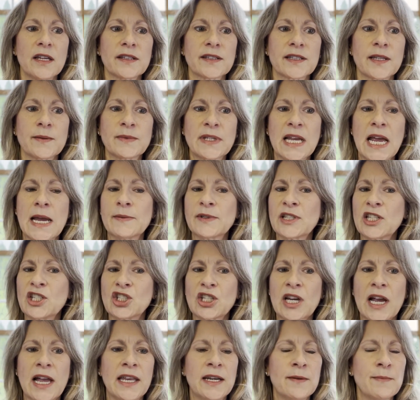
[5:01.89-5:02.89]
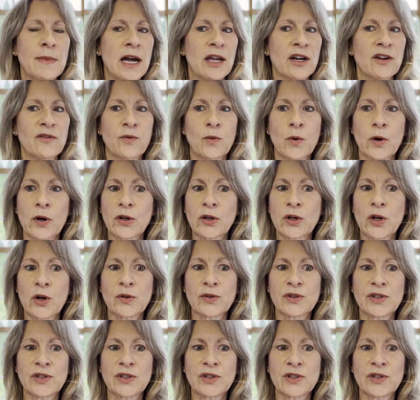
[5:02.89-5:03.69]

Sometimes a giant amount of work goes